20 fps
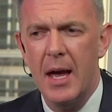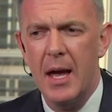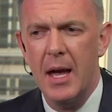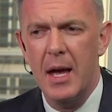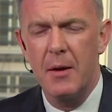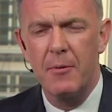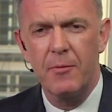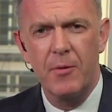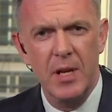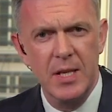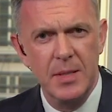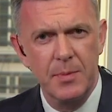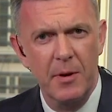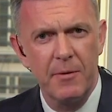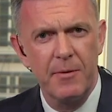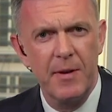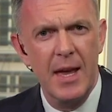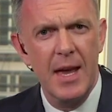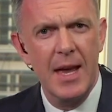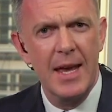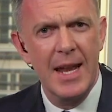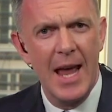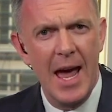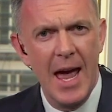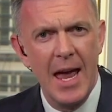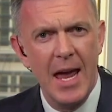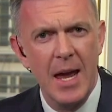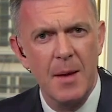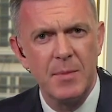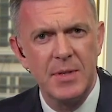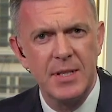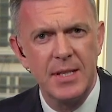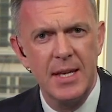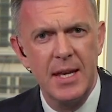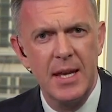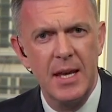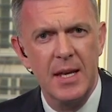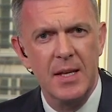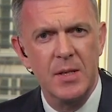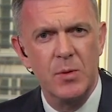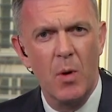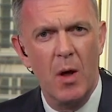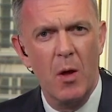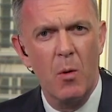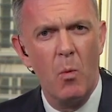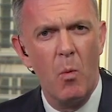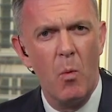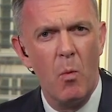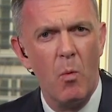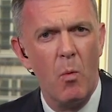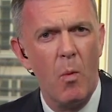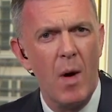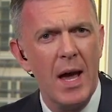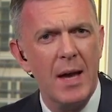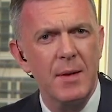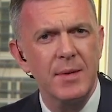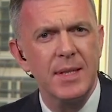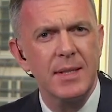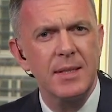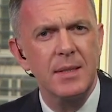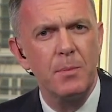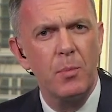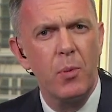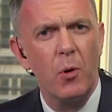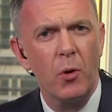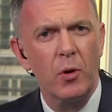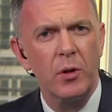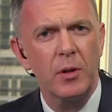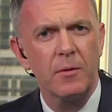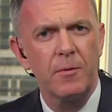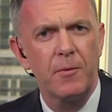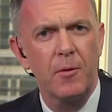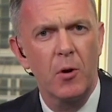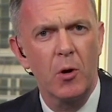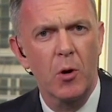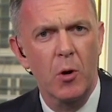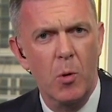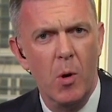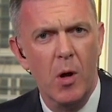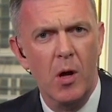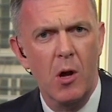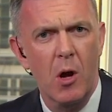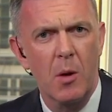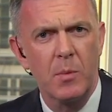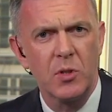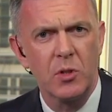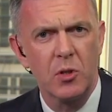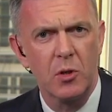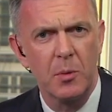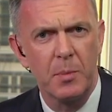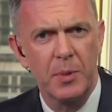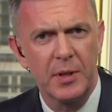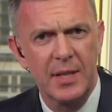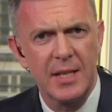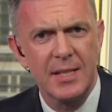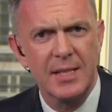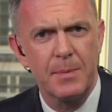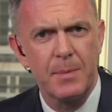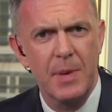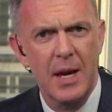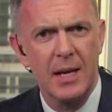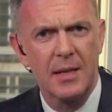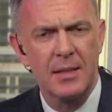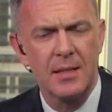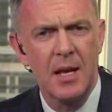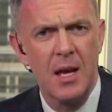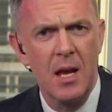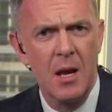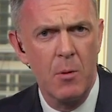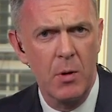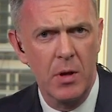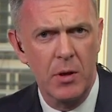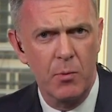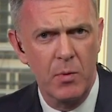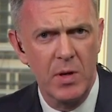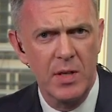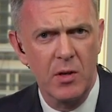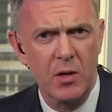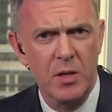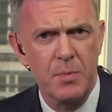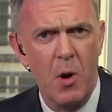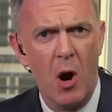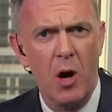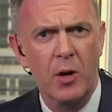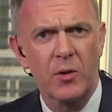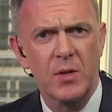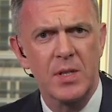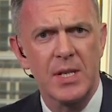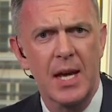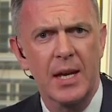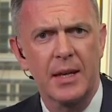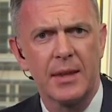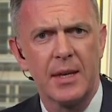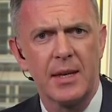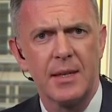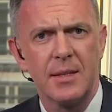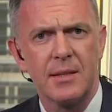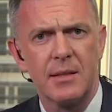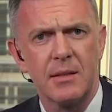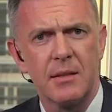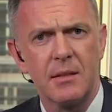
France Brevet, and IMT as well. Why is this important for Qualcomm to participate with research partners like this?